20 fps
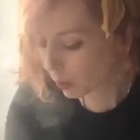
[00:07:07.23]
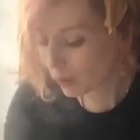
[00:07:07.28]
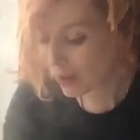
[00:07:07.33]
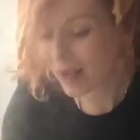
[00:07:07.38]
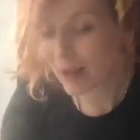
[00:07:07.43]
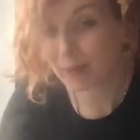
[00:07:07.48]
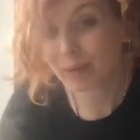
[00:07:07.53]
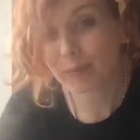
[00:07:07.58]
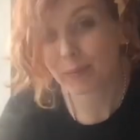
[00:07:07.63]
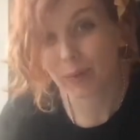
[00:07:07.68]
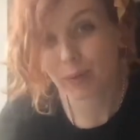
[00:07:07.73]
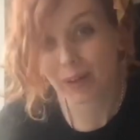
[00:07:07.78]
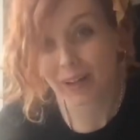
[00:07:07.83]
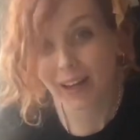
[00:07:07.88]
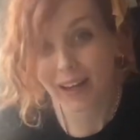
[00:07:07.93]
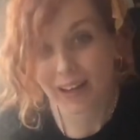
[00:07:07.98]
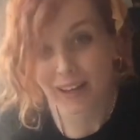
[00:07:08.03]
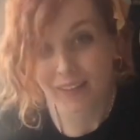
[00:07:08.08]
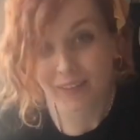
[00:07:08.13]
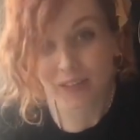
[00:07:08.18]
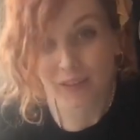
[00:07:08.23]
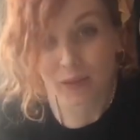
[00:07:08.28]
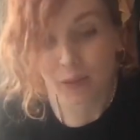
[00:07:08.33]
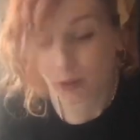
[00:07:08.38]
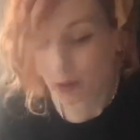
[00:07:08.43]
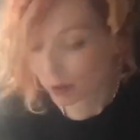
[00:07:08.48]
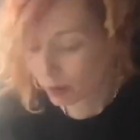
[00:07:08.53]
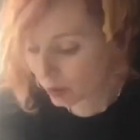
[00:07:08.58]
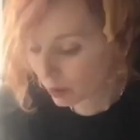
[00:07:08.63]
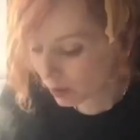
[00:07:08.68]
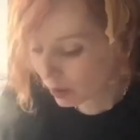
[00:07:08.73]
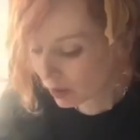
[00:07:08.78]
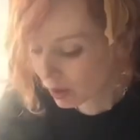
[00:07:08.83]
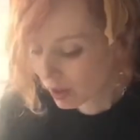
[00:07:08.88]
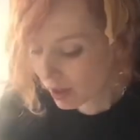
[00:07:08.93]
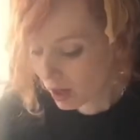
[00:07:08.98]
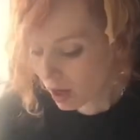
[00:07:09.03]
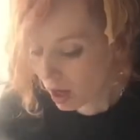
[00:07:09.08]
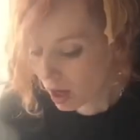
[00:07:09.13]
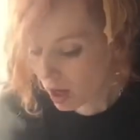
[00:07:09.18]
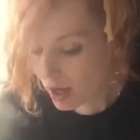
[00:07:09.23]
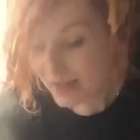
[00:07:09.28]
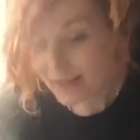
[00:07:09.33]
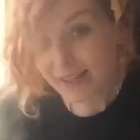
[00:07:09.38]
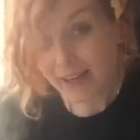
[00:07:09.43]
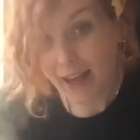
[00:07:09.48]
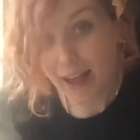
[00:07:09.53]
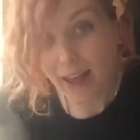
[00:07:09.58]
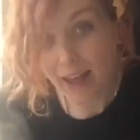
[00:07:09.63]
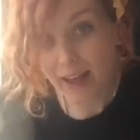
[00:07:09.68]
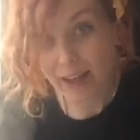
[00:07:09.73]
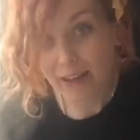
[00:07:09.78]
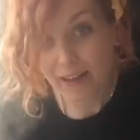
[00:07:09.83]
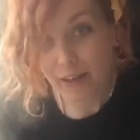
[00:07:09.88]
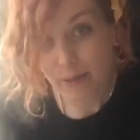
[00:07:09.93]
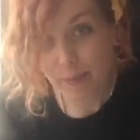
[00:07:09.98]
have been boiling for 10